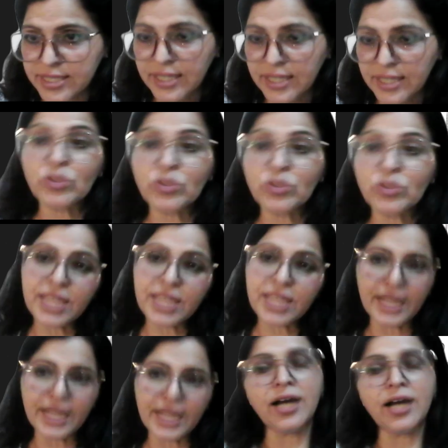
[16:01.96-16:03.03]
Now the
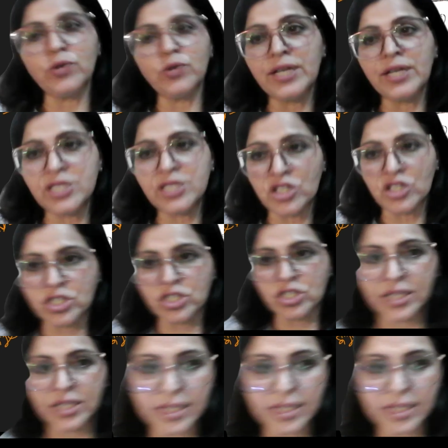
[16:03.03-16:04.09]
second ionization
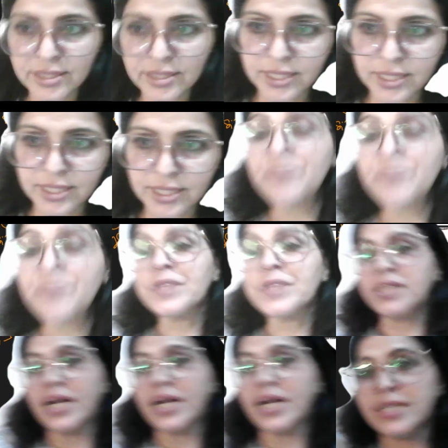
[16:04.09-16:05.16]
energy,
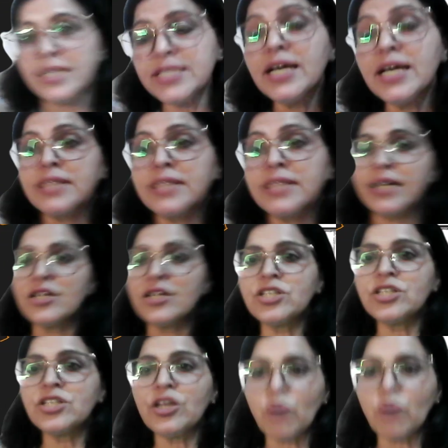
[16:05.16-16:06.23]
that is the energy
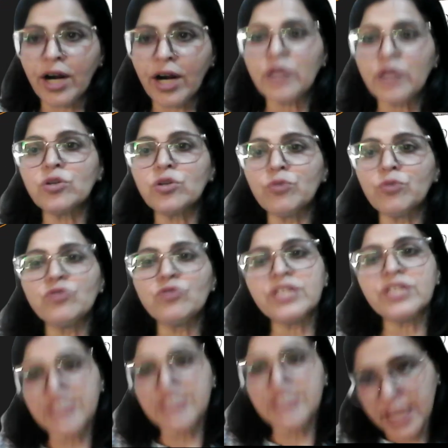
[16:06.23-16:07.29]
required to remove the
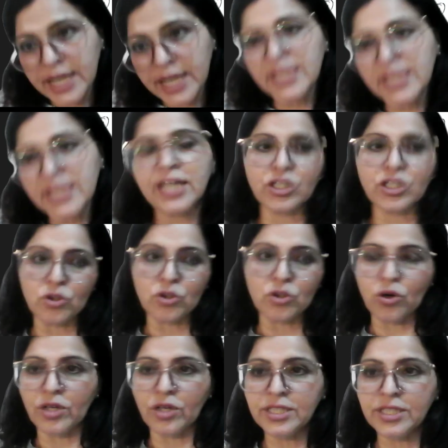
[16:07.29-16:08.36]
second
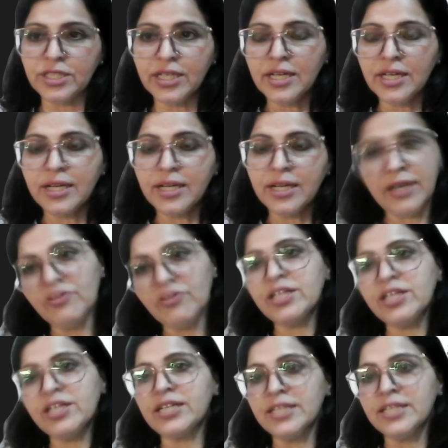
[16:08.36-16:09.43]
electron,
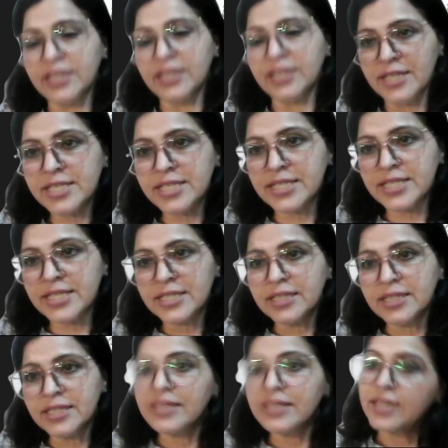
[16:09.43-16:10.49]
definitely is
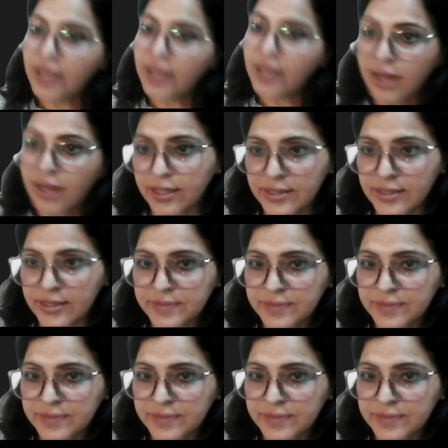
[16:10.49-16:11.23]
higher.